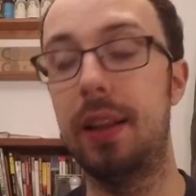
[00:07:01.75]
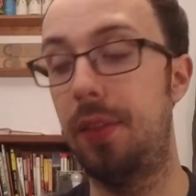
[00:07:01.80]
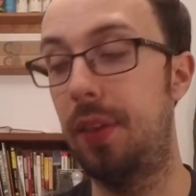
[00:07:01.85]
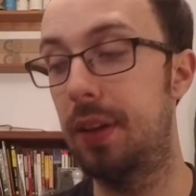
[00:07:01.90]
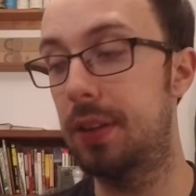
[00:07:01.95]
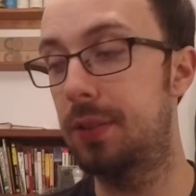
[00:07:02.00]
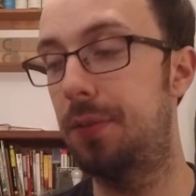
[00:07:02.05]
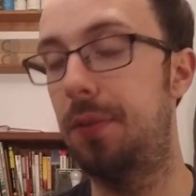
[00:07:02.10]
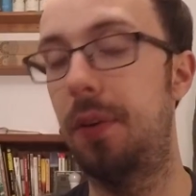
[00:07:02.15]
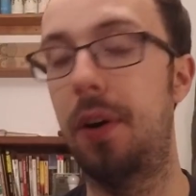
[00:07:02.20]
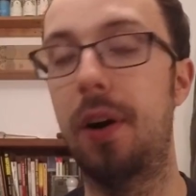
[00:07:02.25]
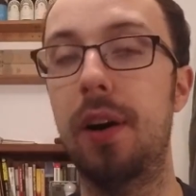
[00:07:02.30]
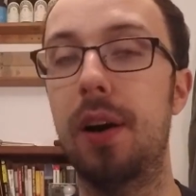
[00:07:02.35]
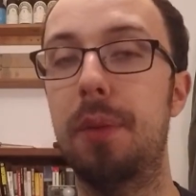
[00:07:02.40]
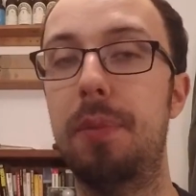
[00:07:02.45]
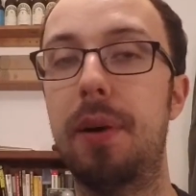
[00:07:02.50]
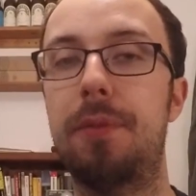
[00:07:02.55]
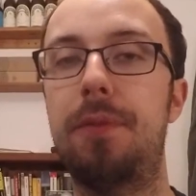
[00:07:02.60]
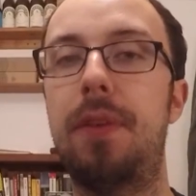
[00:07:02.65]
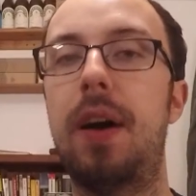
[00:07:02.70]
thus far,
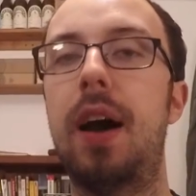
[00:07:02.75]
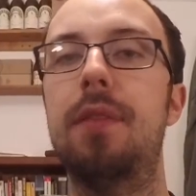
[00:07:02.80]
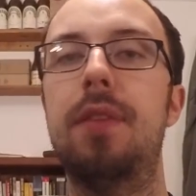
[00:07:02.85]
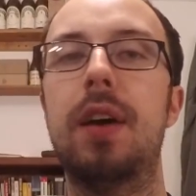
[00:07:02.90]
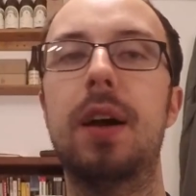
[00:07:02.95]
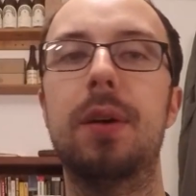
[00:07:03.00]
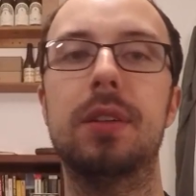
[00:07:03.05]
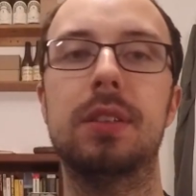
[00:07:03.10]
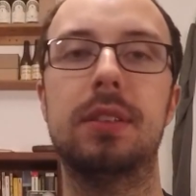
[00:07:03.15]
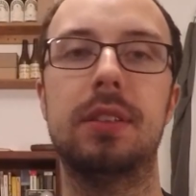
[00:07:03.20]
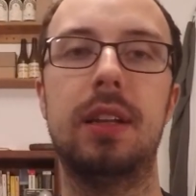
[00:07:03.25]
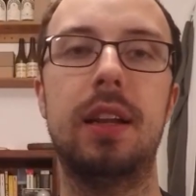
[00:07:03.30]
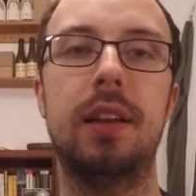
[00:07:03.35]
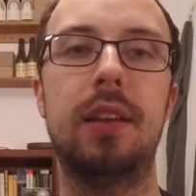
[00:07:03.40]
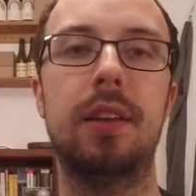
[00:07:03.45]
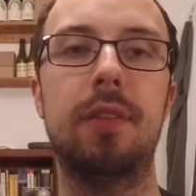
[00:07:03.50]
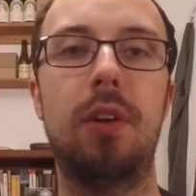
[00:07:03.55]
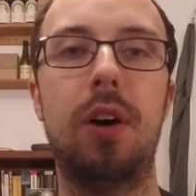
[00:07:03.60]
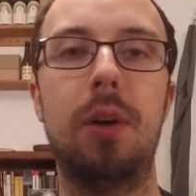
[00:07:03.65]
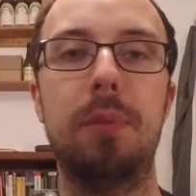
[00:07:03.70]
about 5 hours in,
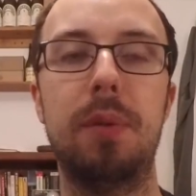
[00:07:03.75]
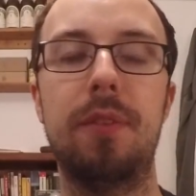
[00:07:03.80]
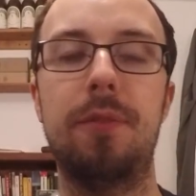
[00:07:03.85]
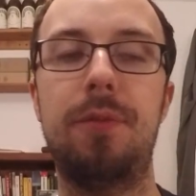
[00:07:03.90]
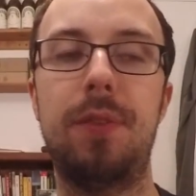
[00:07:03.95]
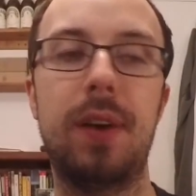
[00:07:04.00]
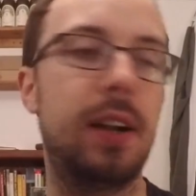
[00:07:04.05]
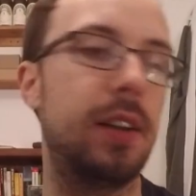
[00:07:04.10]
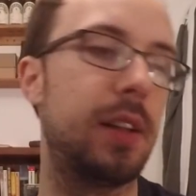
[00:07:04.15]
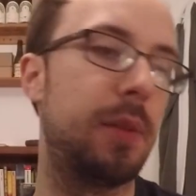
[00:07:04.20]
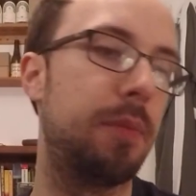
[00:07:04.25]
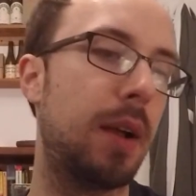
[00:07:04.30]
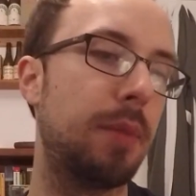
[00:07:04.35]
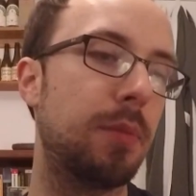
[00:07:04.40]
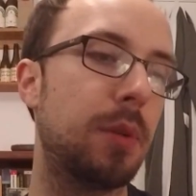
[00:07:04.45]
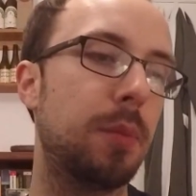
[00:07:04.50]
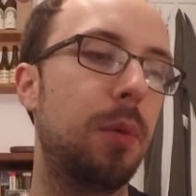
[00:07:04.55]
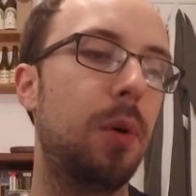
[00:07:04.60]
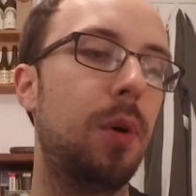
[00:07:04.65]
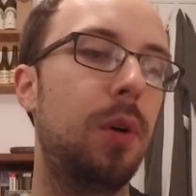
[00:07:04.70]
have all been fairly
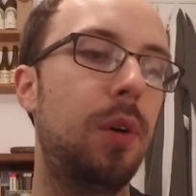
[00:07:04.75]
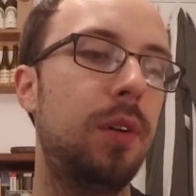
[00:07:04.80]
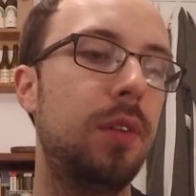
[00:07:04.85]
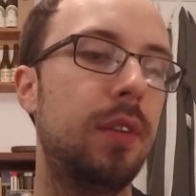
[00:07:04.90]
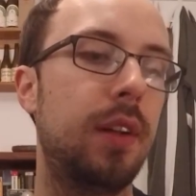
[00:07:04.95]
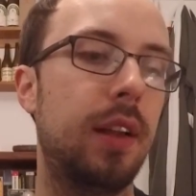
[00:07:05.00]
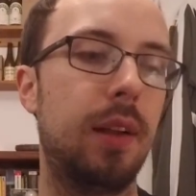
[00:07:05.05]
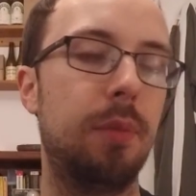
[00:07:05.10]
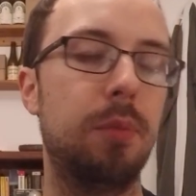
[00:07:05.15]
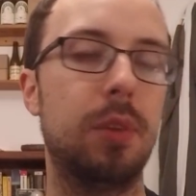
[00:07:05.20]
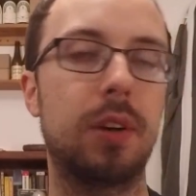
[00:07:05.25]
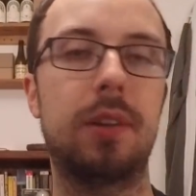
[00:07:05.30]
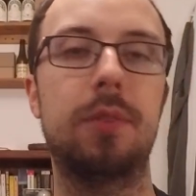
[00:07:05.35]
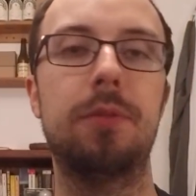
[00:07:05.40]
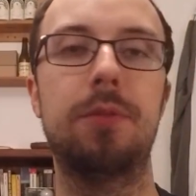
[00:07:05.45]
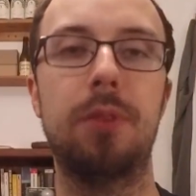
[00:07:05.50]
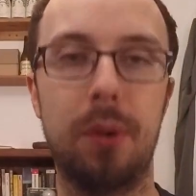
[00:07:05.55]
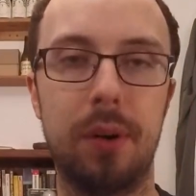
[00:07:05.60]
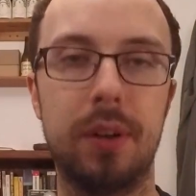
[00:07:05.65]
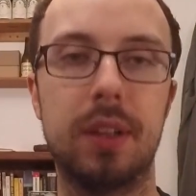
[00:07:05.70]
memorable, and I'm looking
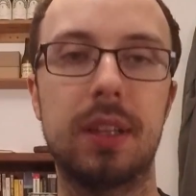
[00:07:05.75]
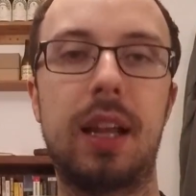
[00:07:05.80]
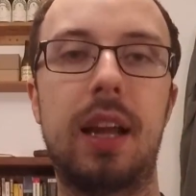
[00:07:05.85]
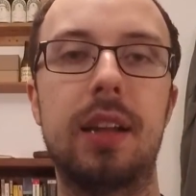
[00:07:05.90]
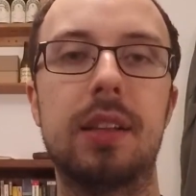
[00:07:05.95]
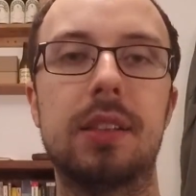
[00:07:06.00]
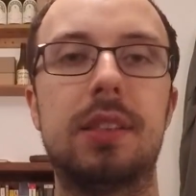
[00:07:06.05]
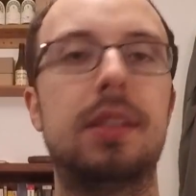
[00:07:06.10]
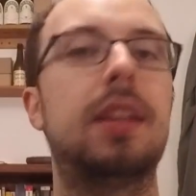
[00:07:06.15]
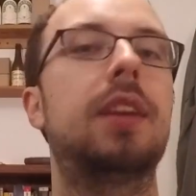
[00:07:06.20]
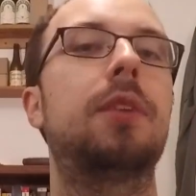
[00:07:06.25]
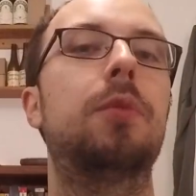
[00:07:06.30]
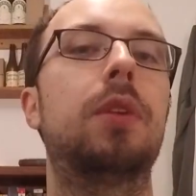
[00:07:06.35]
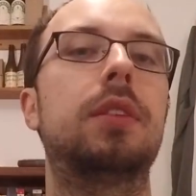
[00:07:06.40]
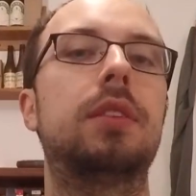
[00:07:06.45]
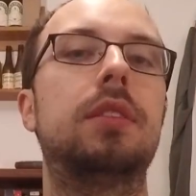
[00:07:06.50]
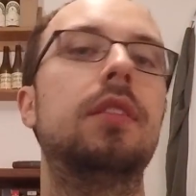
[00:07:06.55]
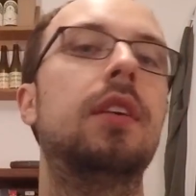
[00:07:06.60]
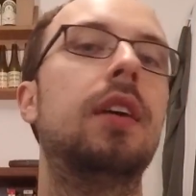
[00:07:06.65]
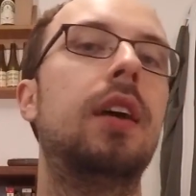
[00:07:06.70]
forward to kind of seeing
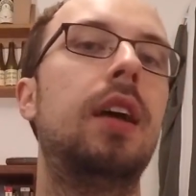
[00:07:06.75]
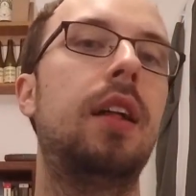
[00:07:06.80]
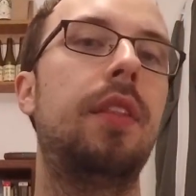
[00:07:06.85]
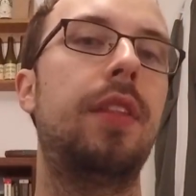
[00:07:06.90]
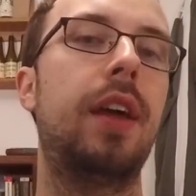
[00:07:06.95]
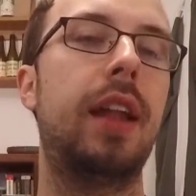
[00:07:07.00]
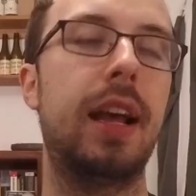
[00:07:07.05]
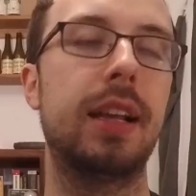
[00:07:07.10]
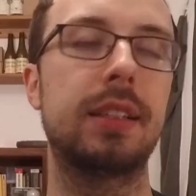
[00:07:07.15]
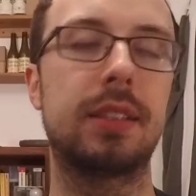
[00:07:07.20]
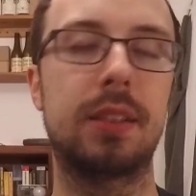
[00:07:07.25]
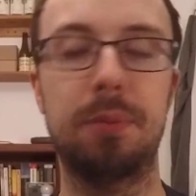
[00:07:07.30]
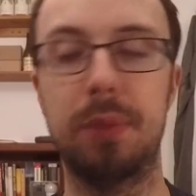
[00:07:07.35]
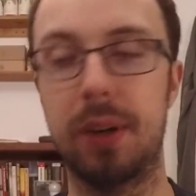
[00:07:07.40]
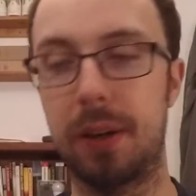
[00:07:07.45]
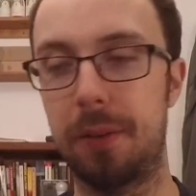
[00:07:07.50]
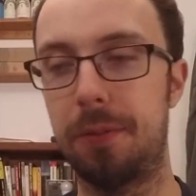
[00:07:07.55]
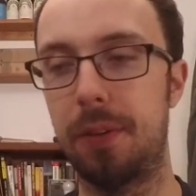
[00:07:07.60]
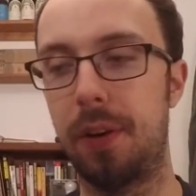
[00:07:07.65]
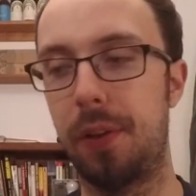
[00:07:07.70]
what that has to
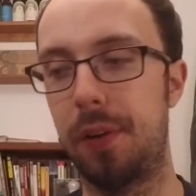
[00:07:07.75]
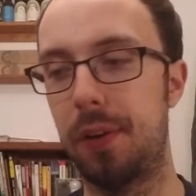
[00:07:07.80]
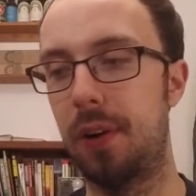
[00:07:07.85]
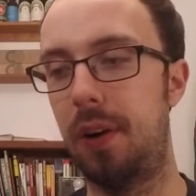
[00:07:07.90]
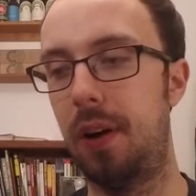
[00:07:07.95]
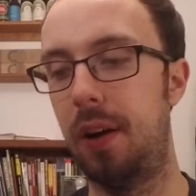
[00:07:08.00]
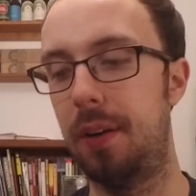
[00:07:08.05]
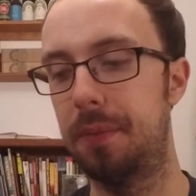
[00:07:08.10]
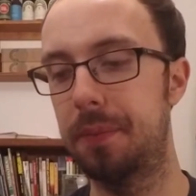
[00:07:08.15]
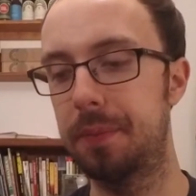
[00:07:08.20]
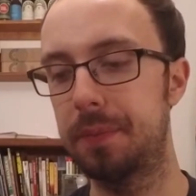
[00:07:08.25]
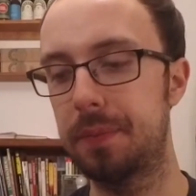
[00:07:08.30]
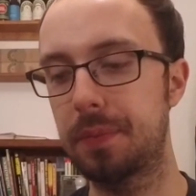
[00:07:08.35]
bring further on.